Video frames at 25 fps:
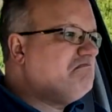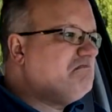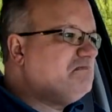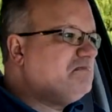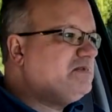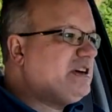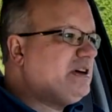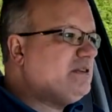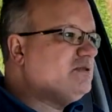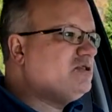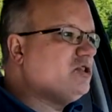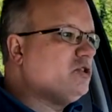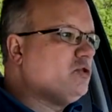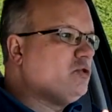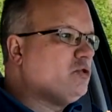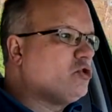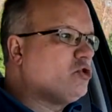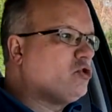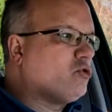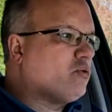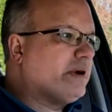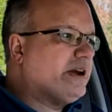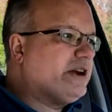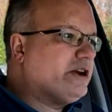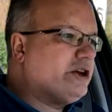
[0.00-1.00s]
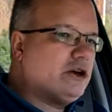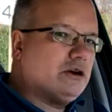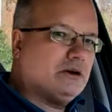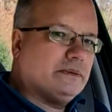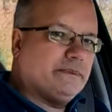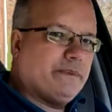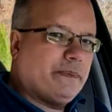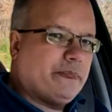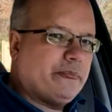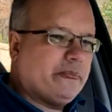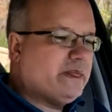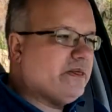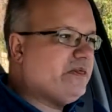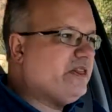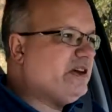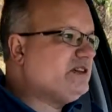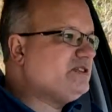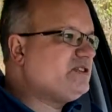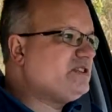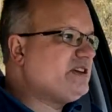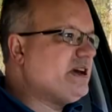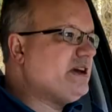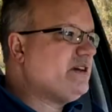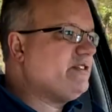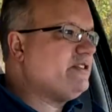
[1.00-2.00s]
sounds a little grittier than,
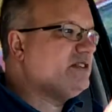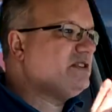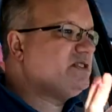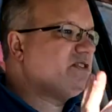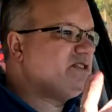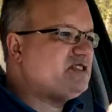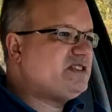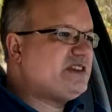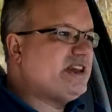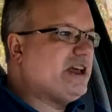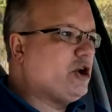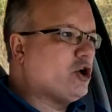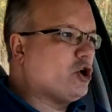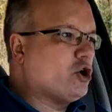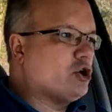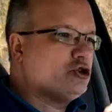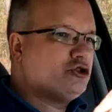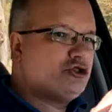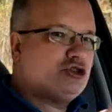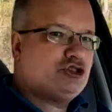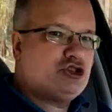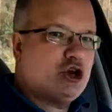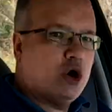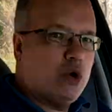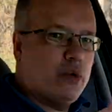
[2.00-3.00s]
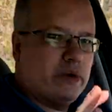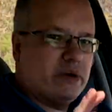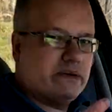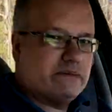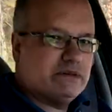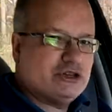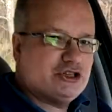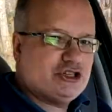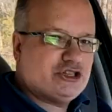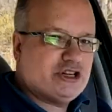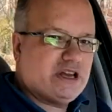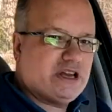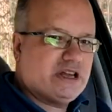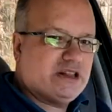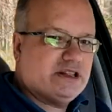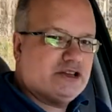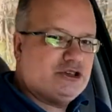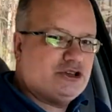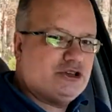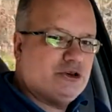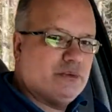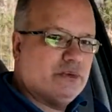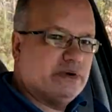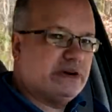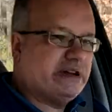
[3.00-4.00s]
say, the Singer sewing machine
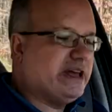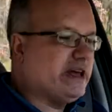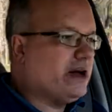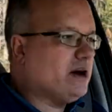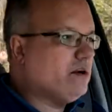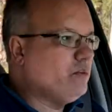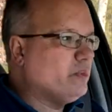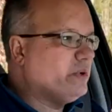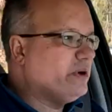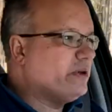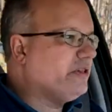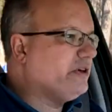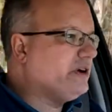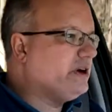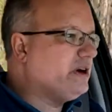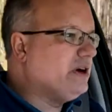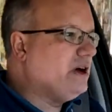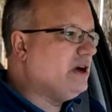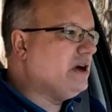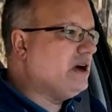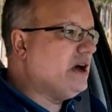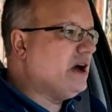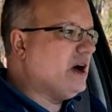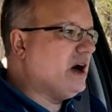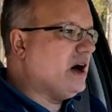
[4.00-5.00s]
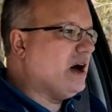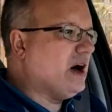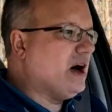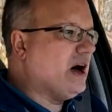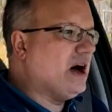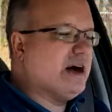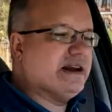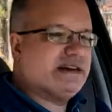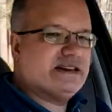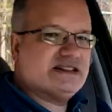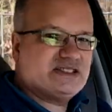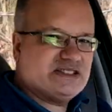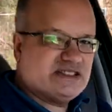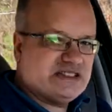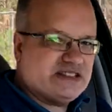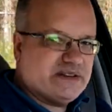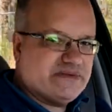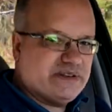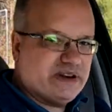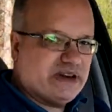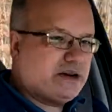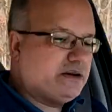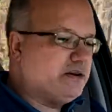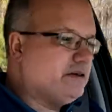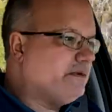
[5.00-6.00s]
that you would get with a, a Honda
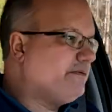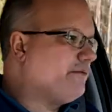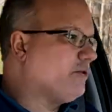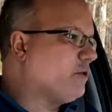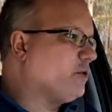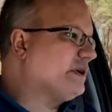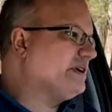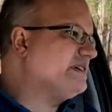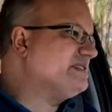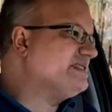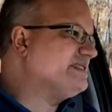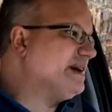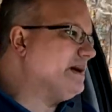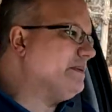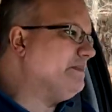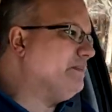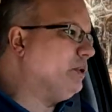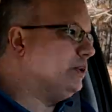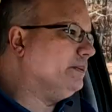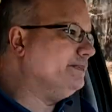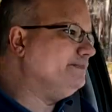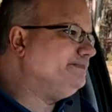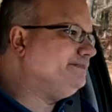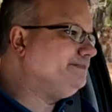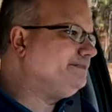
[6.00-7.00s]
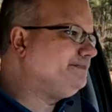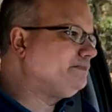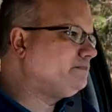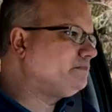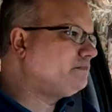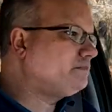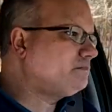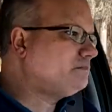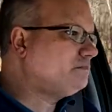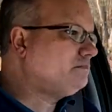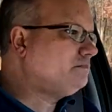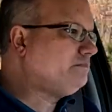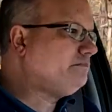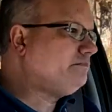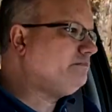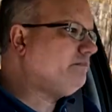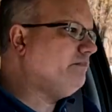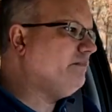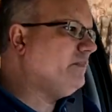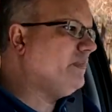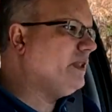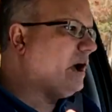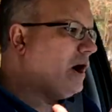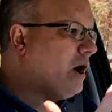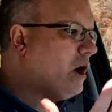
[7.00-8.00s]
Civic, for example.
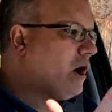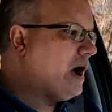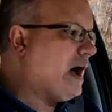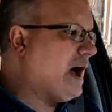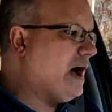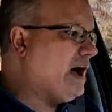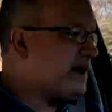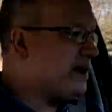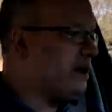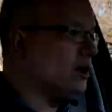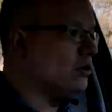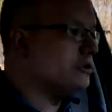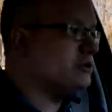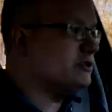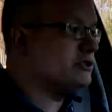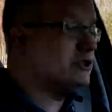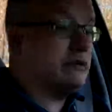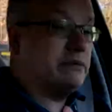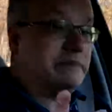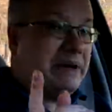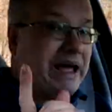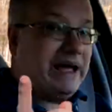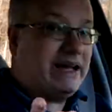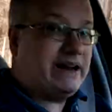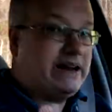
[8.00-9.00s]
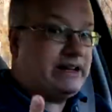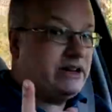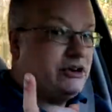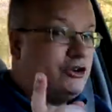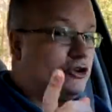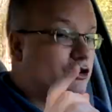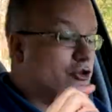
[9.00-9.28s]
I also am adding